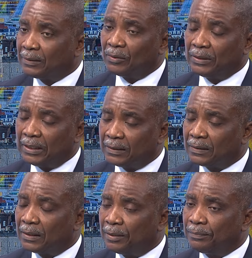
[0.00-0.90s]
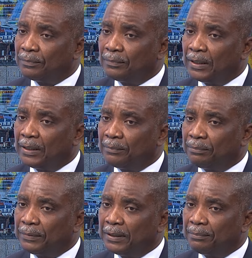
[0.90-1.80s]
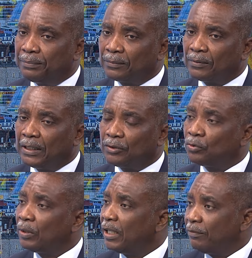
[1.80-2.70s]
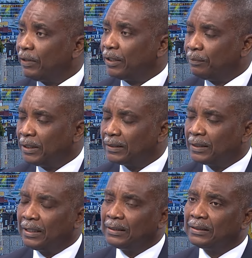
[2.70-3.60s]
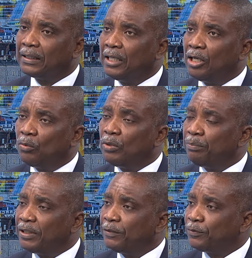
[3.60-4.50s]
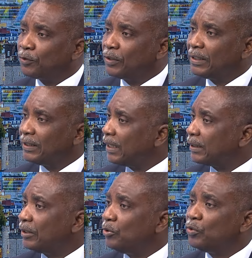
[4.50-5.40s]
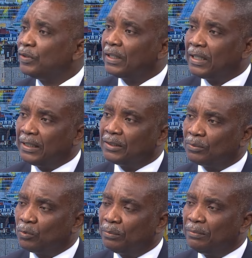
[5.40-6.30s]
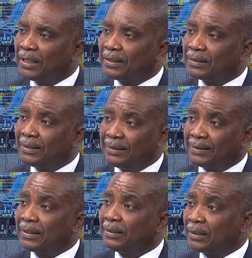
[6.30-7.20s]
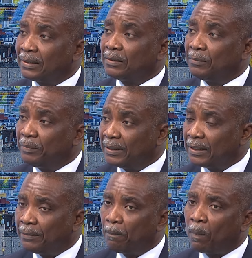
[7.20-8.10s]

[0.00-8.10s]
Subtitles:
It's not just peculiar to our environment. And we believe strongly that using this will make us understand the customer better.